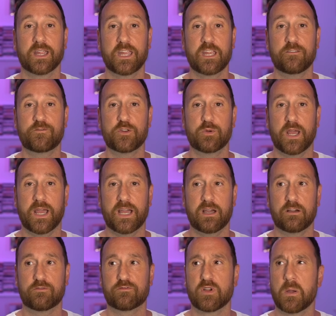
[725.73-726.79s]
If you
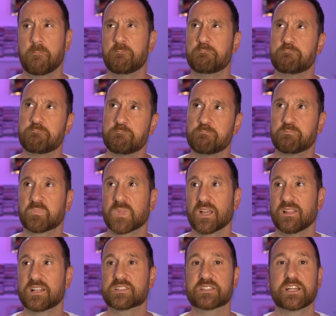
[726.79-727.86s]
have,
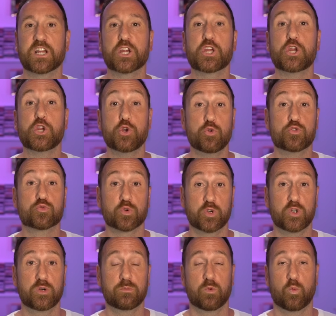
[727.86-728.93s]
let's say, a huge
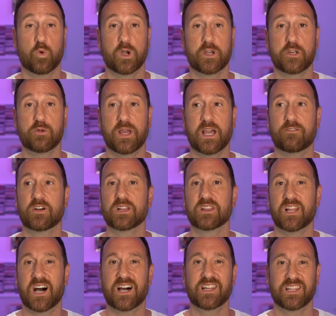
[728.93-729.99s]
room where you have a
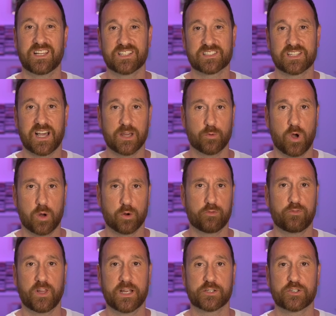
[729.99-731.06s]
lot less sidewall
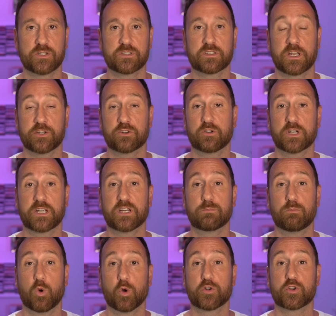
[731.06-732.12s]
reflections and you're going to hear
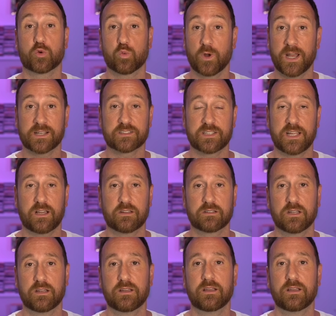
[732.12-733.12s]
more direct sound,